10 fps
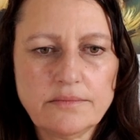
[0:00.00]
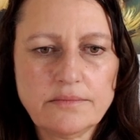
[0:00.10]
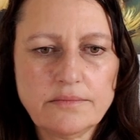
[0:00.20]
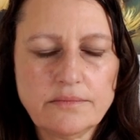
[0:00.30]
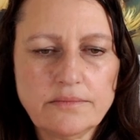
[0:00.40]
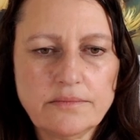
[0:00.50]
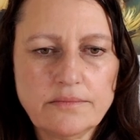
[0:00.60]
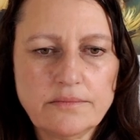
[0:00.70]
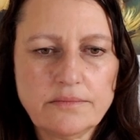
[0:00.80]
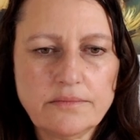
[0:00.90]

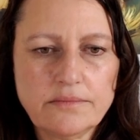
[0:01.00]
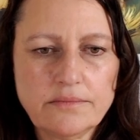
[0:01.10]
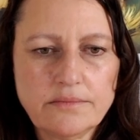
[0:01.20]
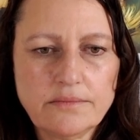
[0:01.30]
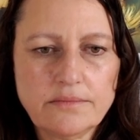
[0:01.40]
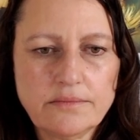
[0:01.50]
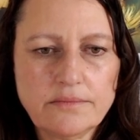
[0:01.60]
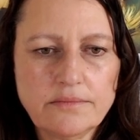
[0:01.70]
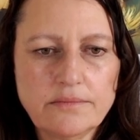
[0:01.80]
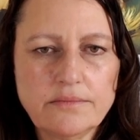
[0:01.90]

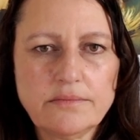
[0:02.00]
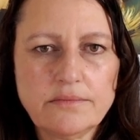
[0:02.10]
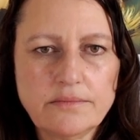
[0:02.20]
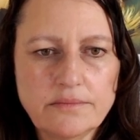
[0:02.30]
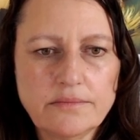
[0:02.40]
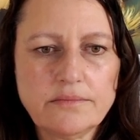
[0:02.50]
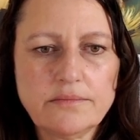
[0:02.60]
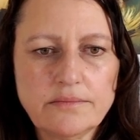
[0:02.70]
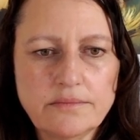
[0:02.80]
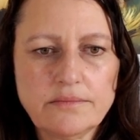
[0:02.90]

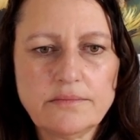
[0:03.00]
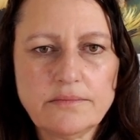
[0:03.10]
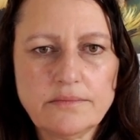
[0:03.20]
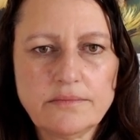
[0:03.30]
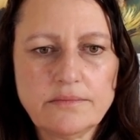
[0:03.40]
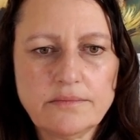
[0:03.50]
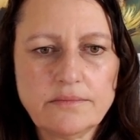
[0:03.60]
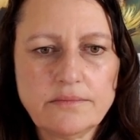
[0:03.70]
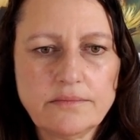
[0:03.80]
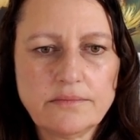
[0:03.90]

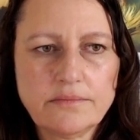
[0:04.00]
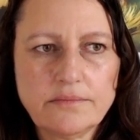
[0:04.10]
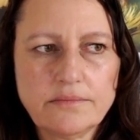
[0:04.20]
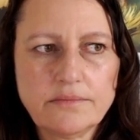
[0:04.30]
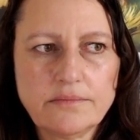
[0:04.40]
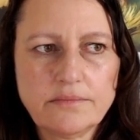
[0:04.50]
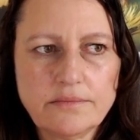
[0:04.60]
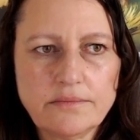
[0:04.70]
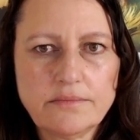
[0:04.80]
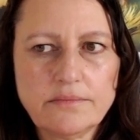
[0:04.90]

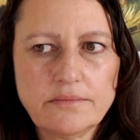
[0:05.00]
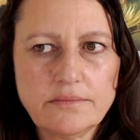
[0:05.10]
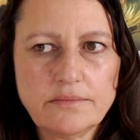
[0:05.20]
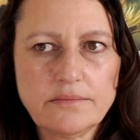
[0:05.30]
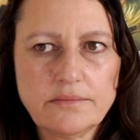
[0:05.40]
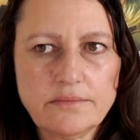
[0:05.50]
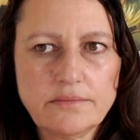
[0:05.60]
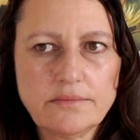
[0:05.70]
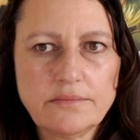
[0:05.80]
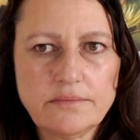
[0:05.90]

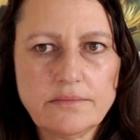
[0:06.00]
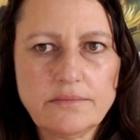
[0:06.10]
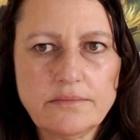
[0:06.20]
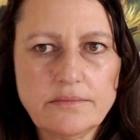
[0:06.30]
No words are spoken by the person on screen.